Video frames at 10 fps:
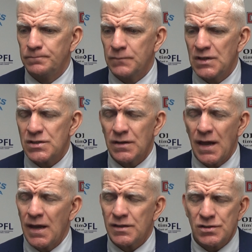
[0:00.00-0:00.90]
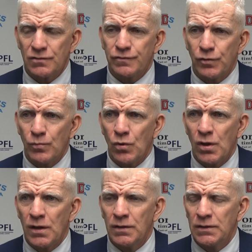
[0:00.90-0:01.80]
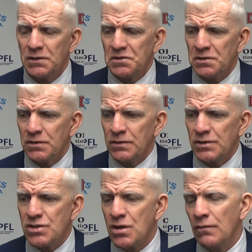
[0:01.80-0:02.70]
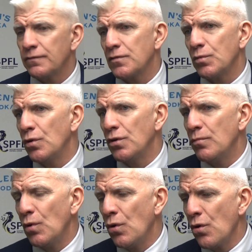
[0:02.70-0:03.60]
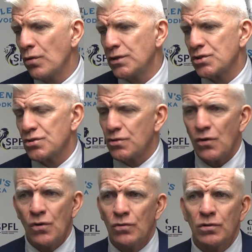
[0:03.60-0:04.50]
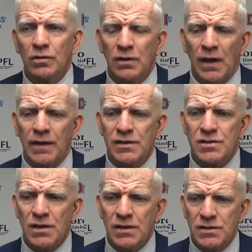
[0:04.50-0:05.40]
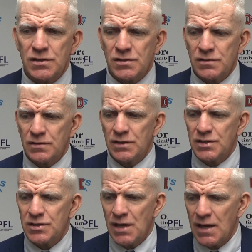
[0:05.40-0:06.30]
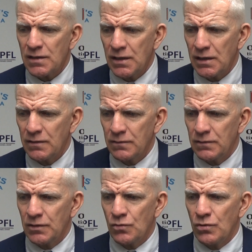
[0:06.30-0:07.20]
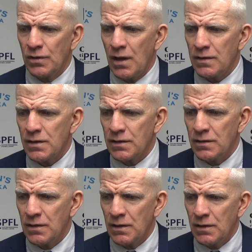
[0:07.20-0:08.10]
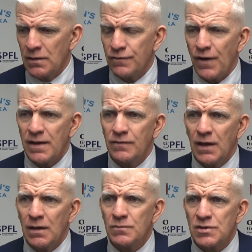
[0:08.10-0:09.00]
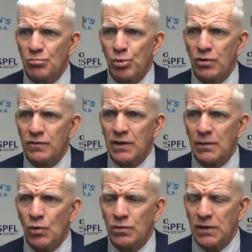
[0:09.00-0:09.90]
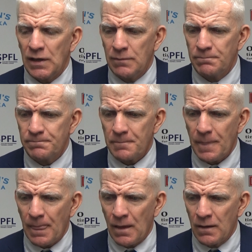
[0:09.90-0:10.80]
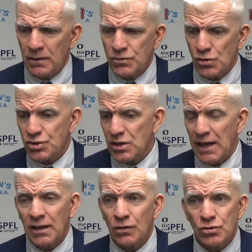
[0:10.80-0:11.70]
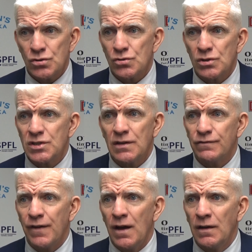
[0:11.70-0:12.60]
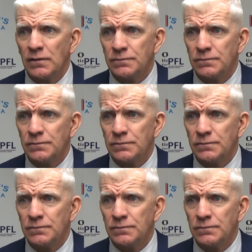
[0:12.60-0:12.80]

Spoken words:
He's an excellent footballer. He's comfortable on the ball. He's strong, and he's certainly in the 5 games improving game on game. Josh Skelly looks as though he's getting fitter.